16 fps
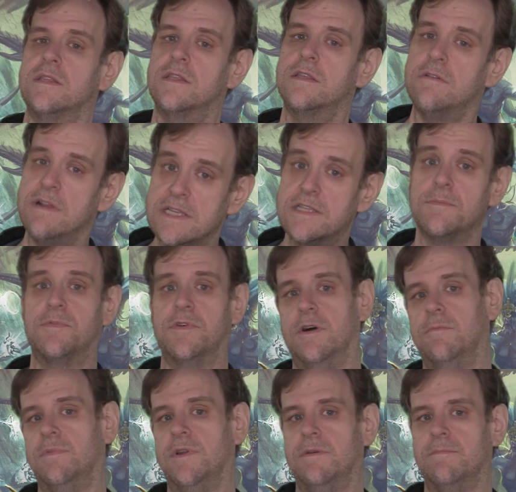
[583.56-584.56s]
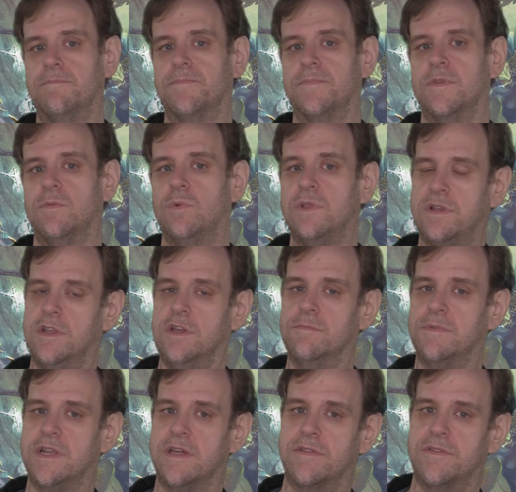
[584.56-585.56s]
there is a problem with
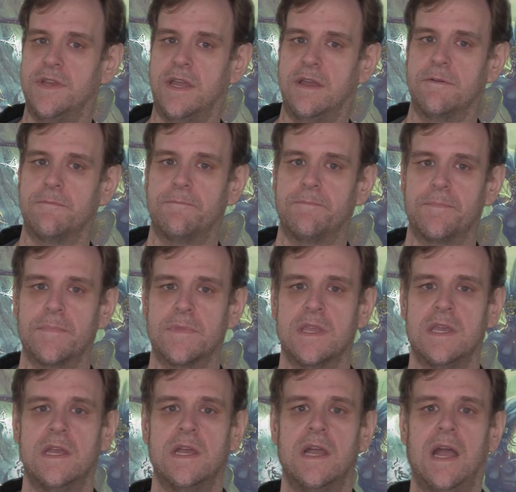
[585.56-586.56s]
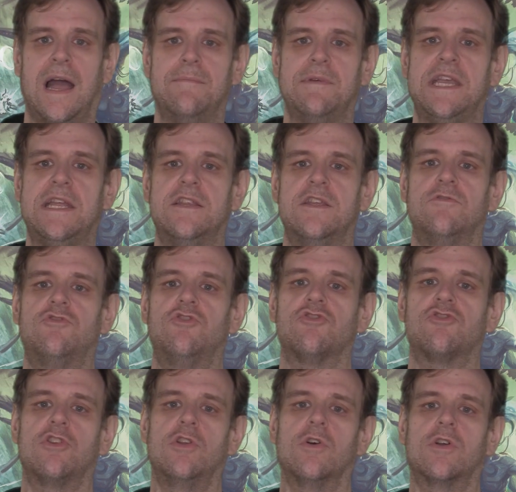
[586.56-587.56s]
Lumineth now. I mean, you
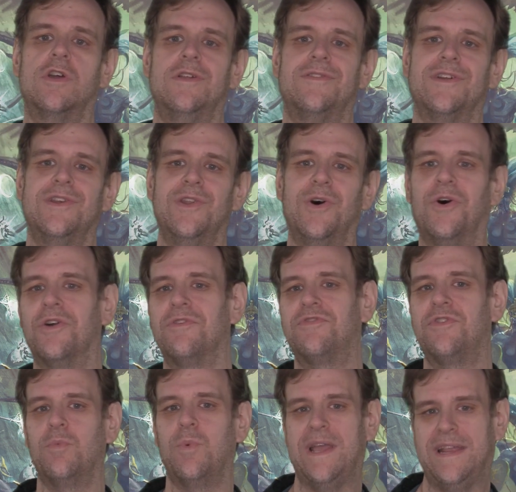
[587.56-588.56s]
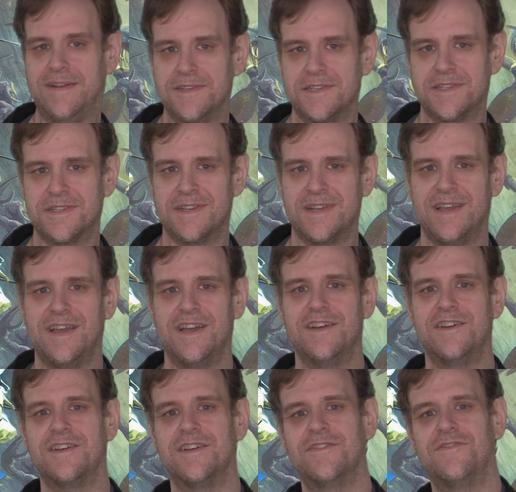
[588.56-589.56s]
just look at the Law of the Winds.
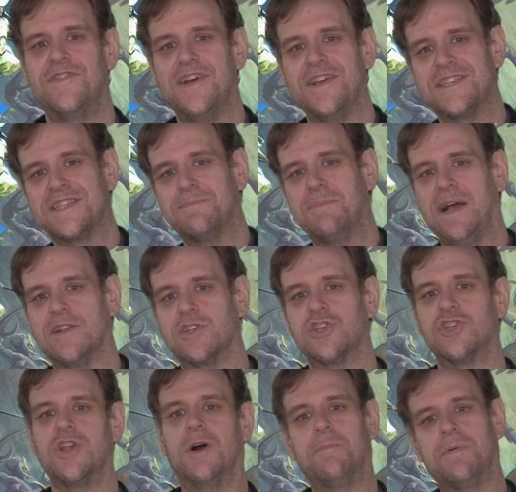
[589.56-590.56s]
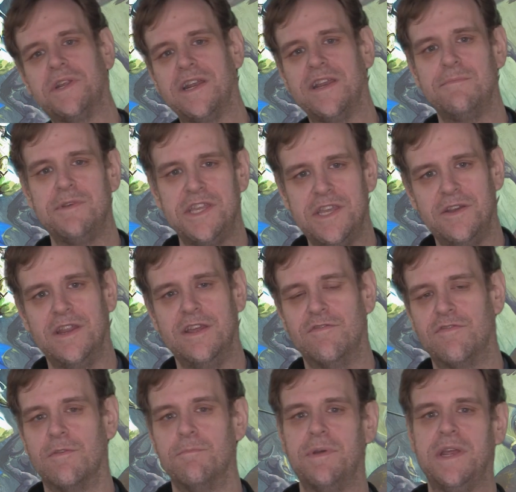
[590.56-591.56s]
First spell, stop an enemy
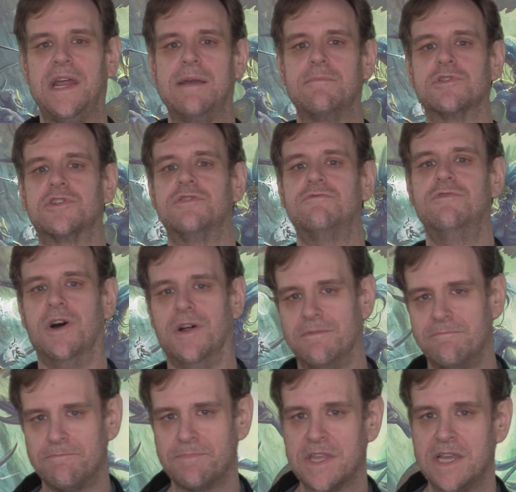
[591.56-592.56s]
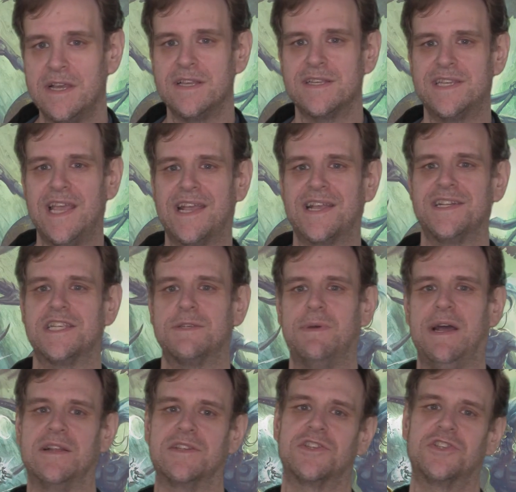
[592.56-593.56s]
unit from being able to run. Second
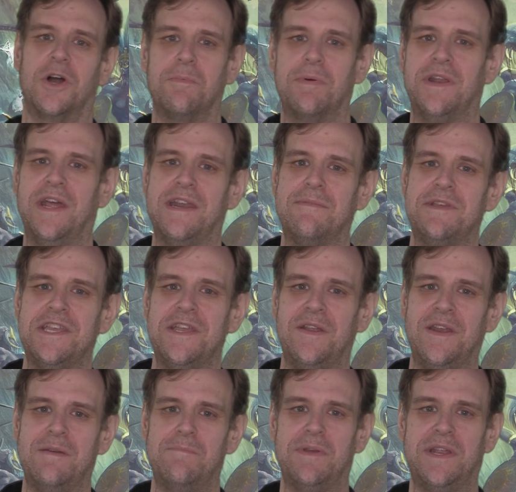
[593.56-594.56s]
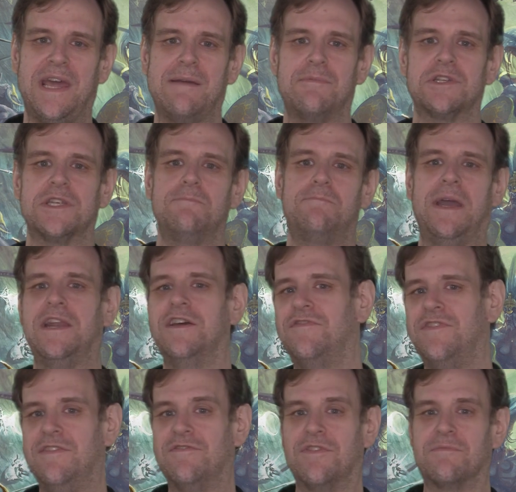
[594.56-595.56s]
spell, stop an enemy unit being able to
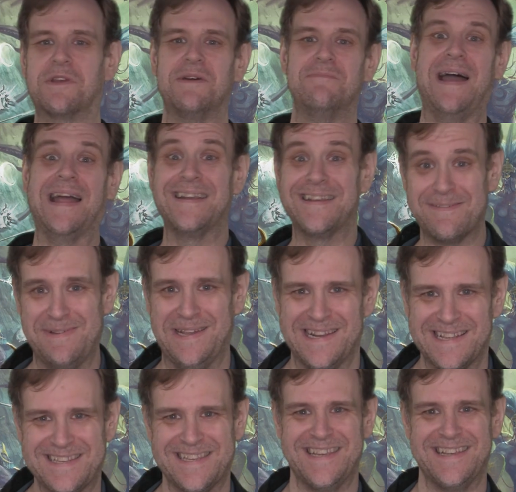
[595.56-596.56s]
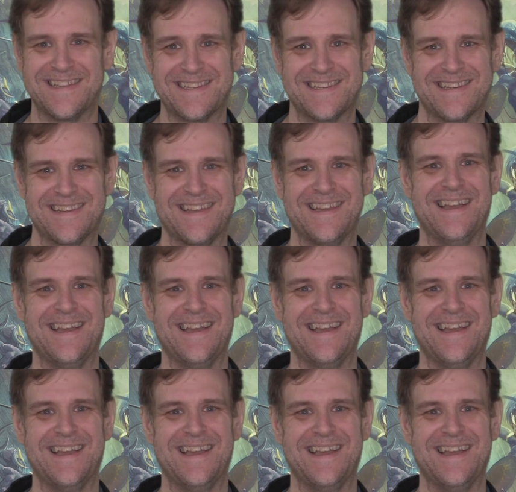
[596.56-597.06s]
benefit from command abilities.